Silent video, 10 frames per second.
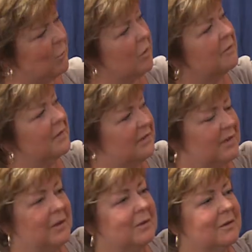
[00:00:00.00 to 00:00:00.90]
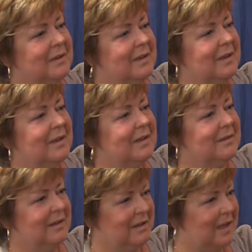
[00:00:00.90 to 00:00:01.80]
of a subtle,
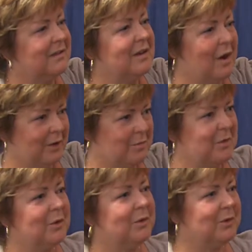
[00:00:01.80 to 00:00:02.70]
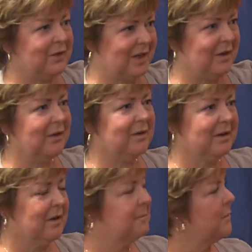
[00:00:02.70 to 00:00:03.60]
like the autumn hues
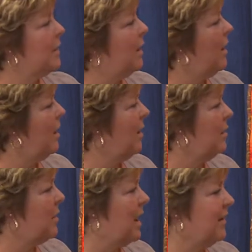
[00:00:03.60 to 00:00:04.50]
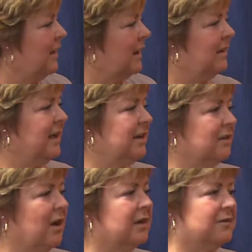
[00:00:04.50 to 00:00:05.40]
here. Mm-hmm. I like a
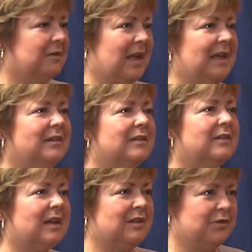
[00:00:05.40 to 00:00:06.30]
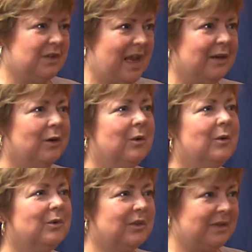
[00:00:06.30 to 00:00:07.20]
lot of lights and
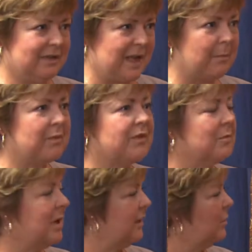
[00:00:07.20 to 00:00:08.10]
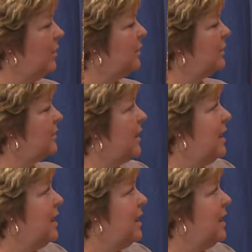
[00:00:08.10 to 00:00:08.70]
shadows and depth to my quilts.